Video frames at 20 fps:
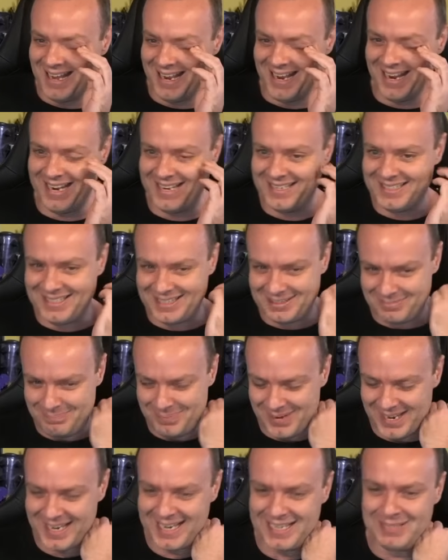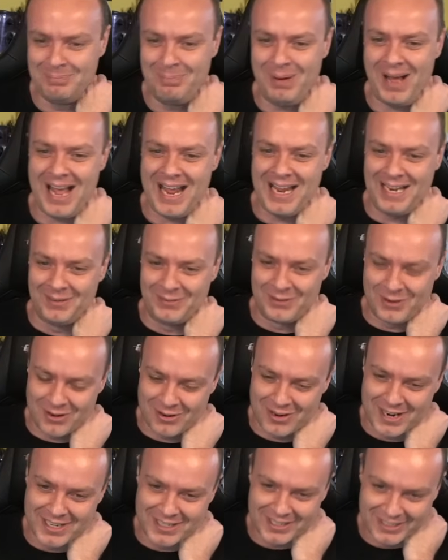It is the biggest pile of
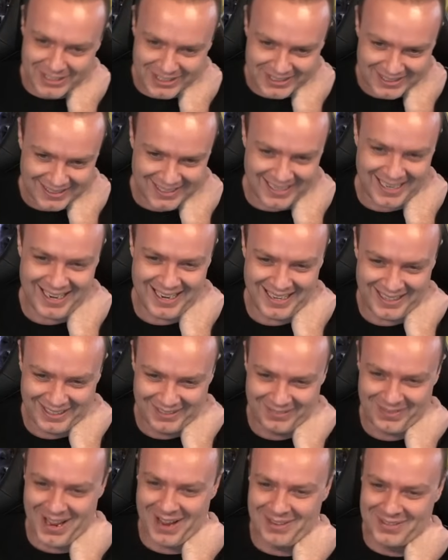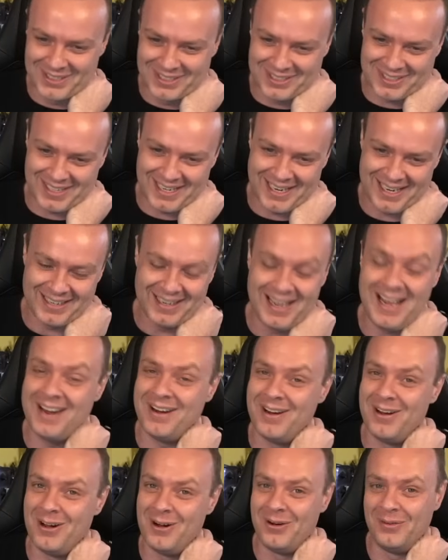cringe you've ever seen. I
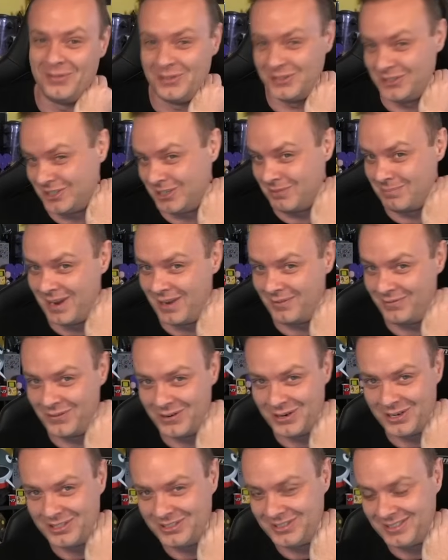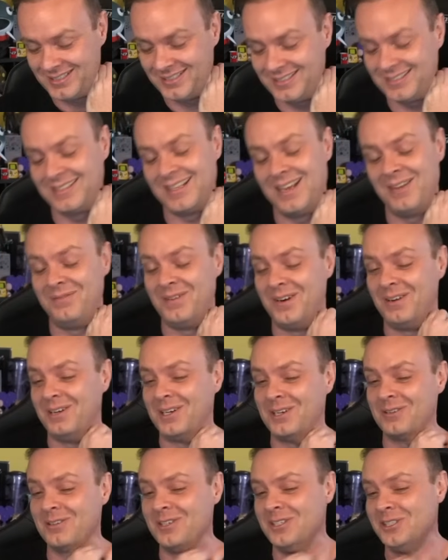don't know. Have you seen my furnaces? They're
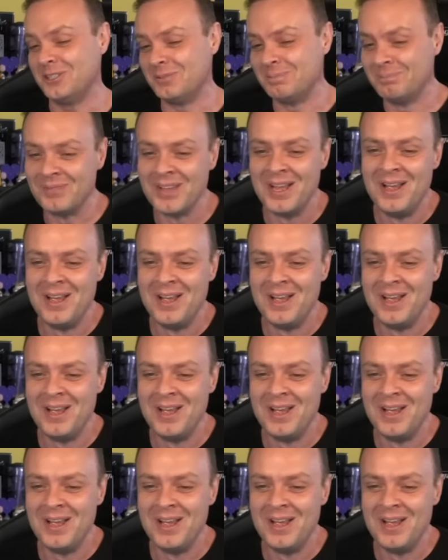very cringe.